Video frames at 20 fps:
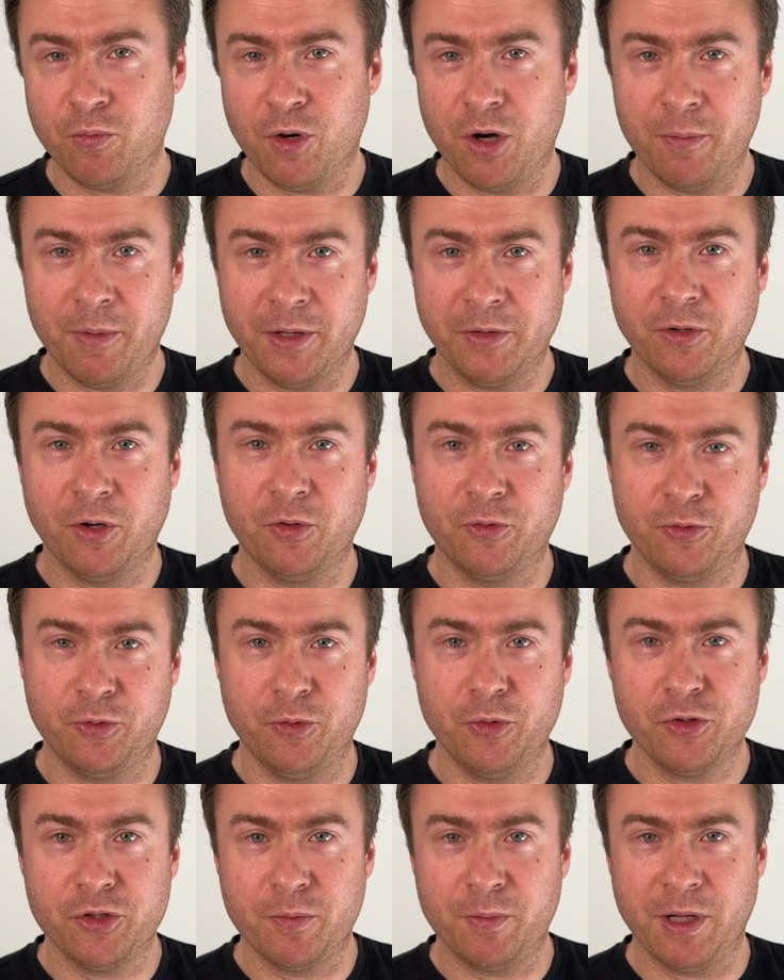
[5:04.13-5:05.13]
more about how to
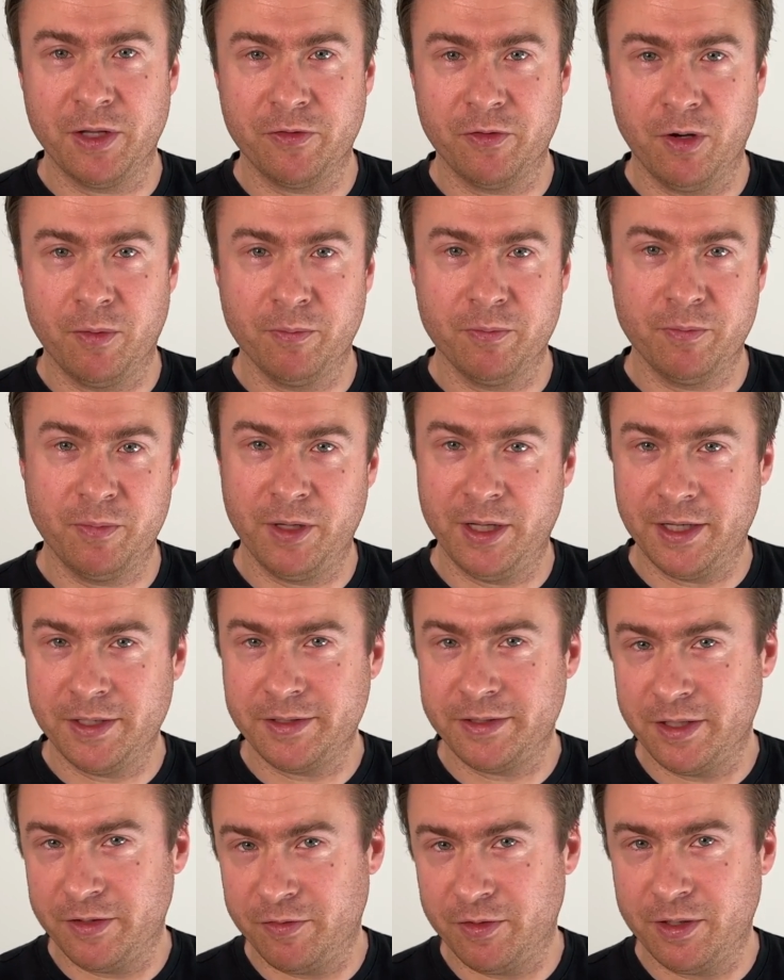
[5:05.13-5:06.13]
use the platform, but
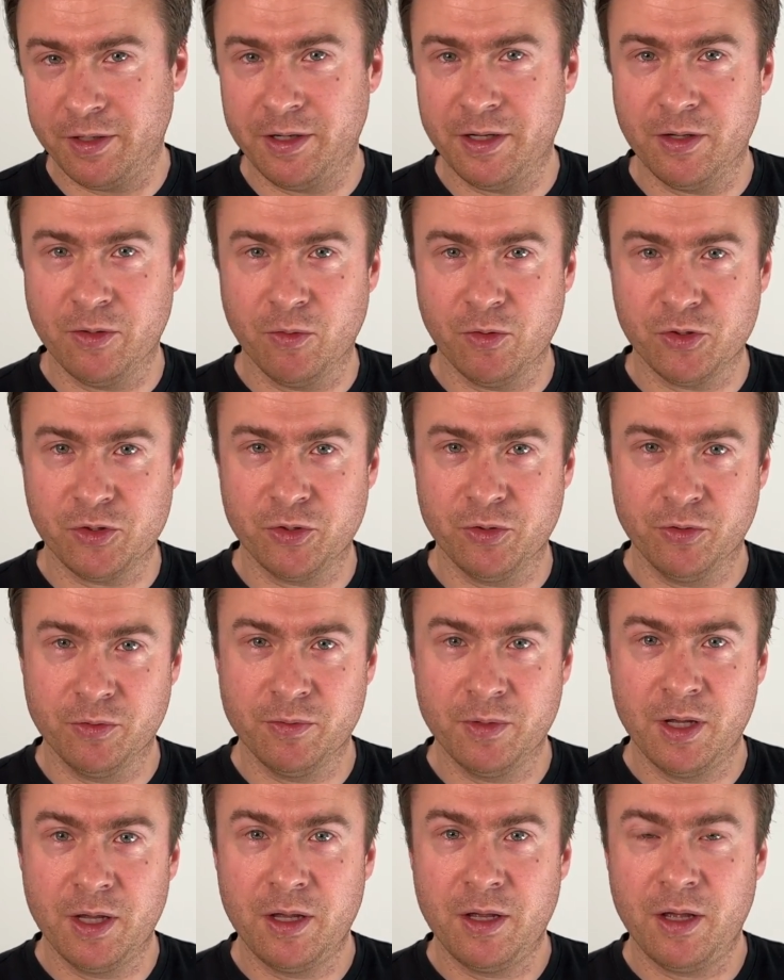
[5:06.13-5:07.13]
that's definitely
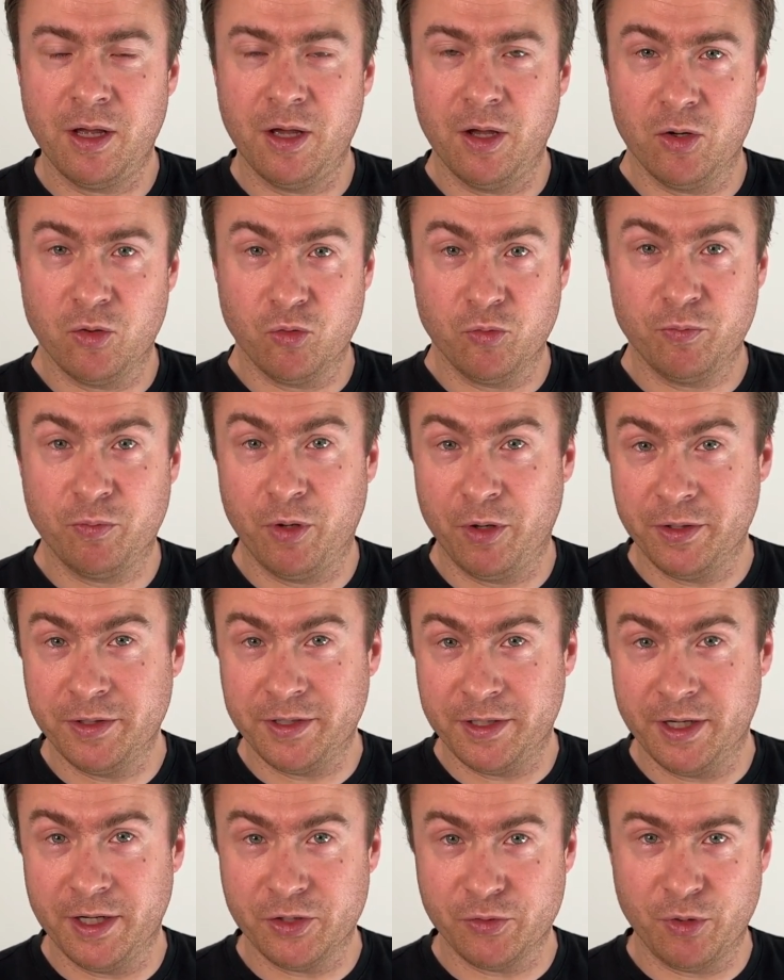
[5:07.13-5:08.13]
also a good point
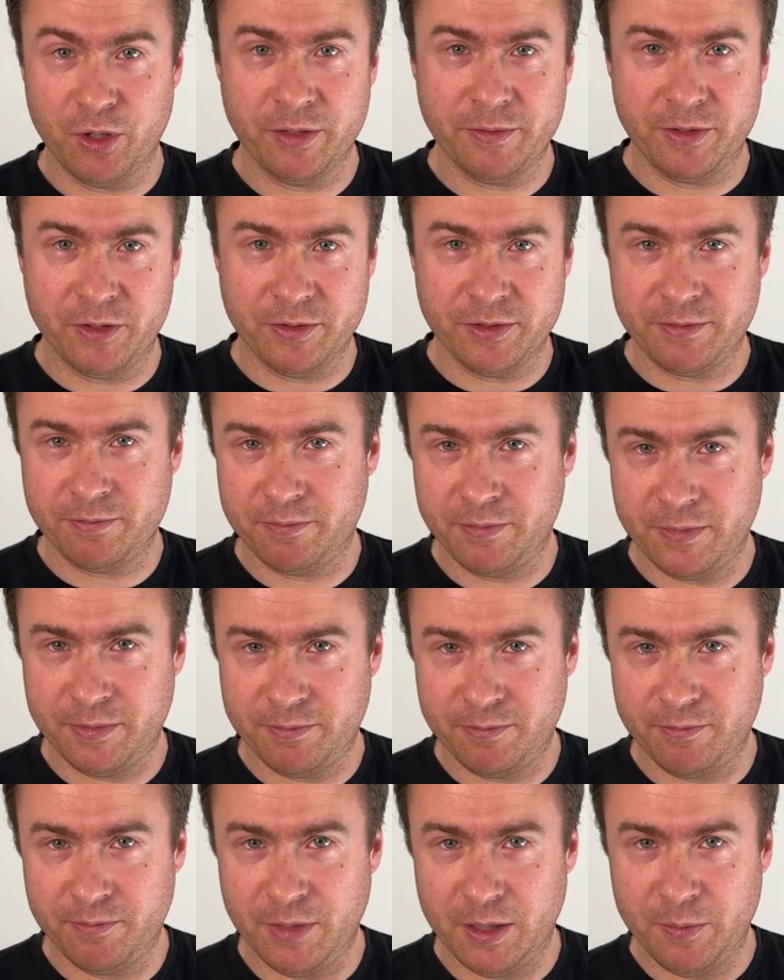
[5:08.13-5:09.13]
here as well, because
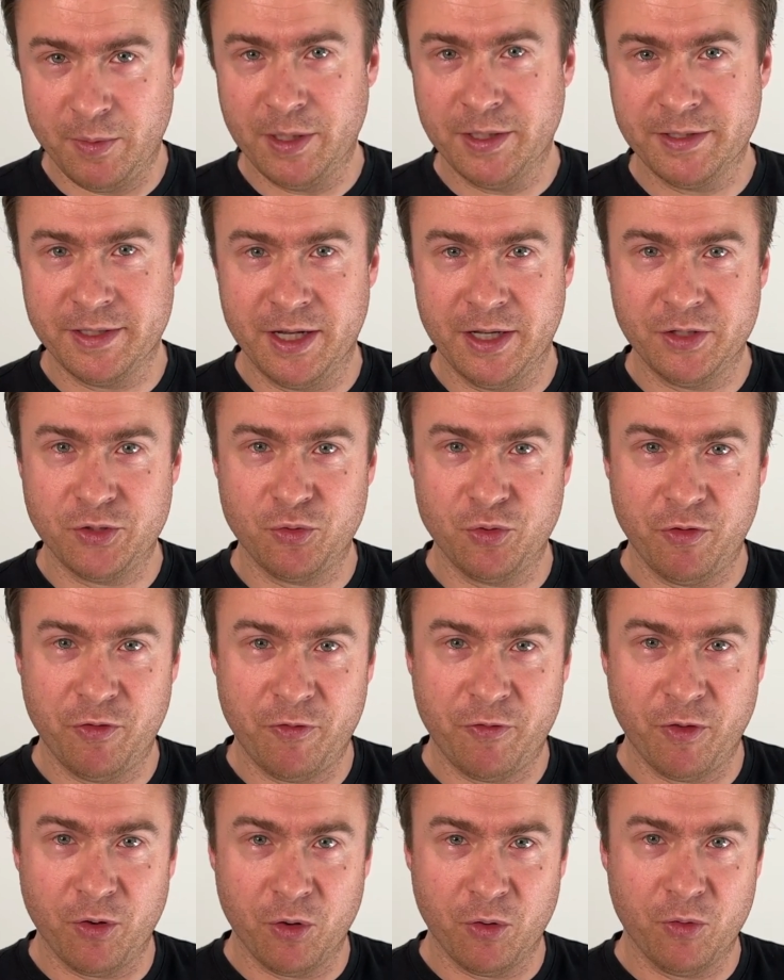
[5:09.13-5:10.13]
it means that we
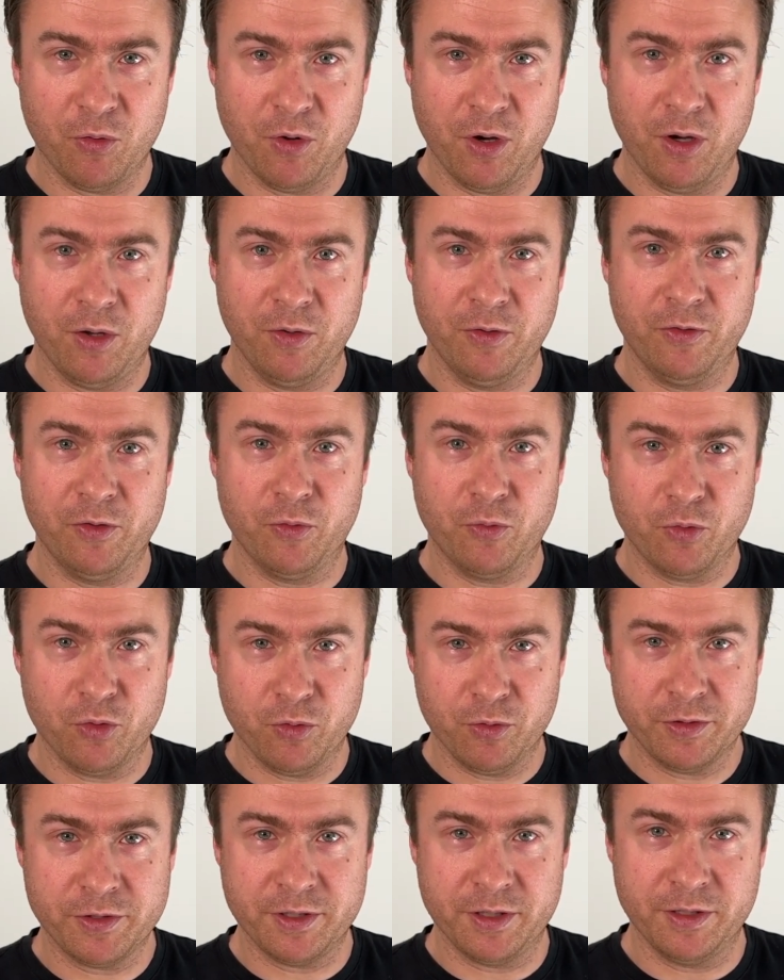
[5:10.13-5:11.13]
follow all the
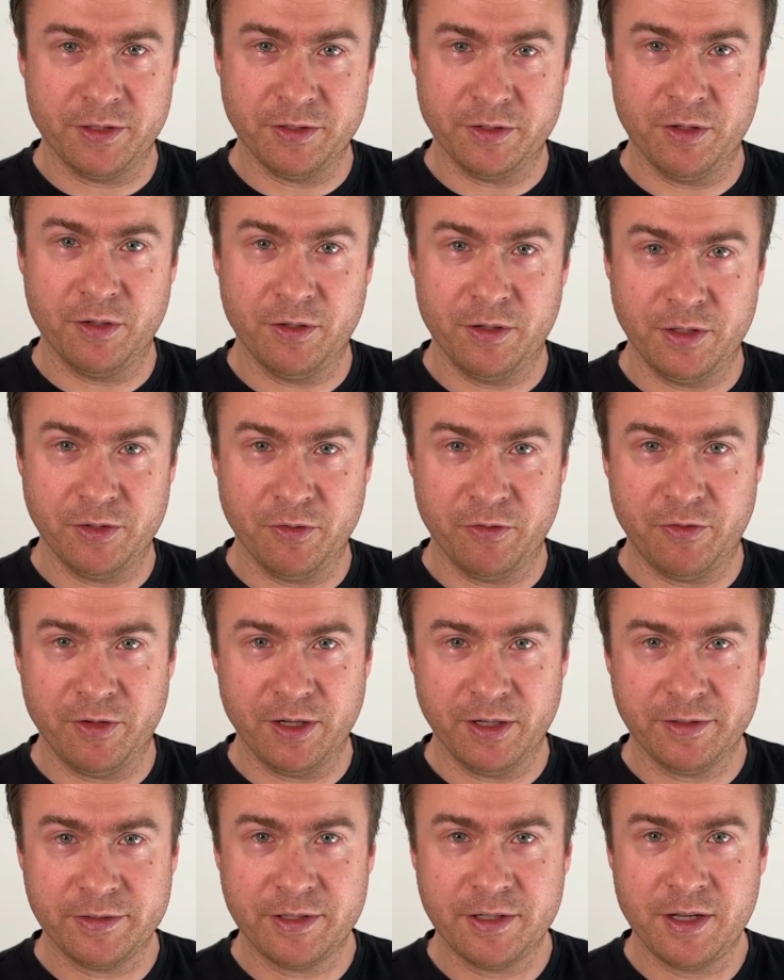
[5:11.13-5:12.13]
rules in the
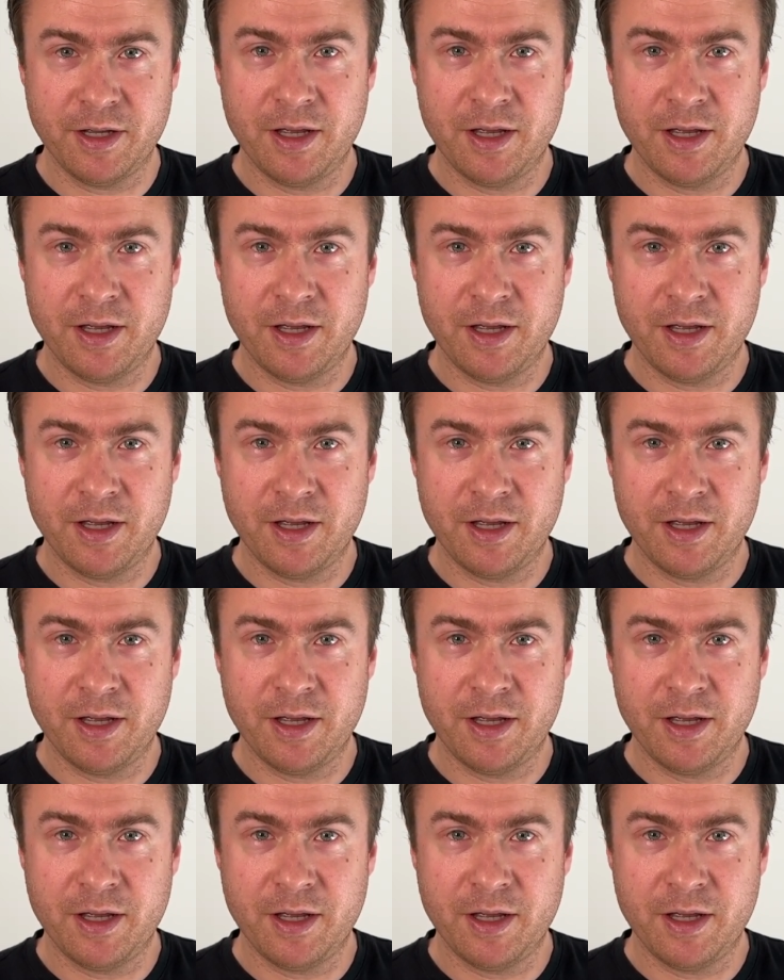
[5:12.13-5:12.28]
field.